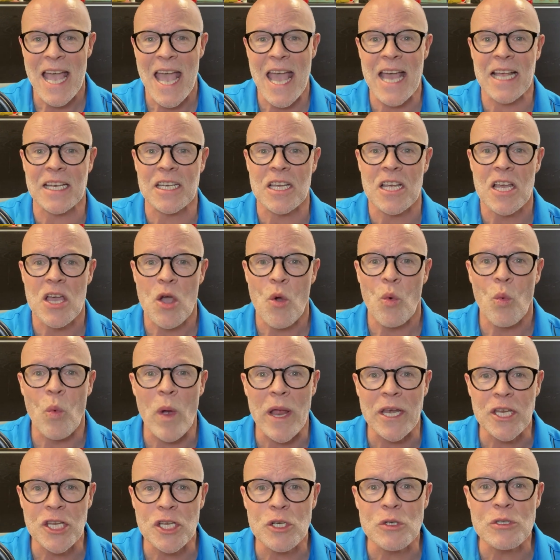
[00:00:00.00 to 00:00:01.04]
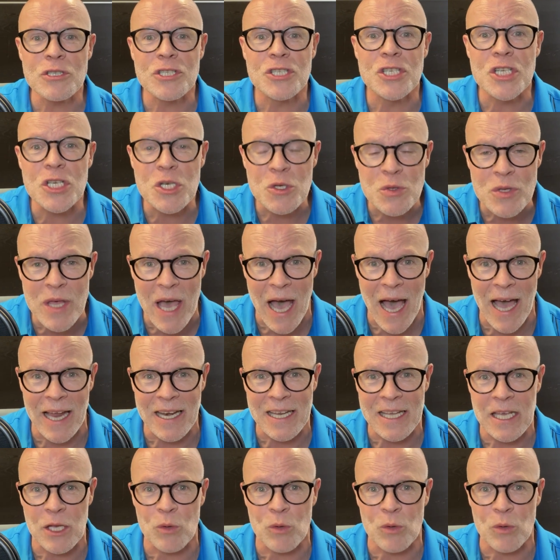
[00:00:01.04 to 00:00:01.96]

And when you do that,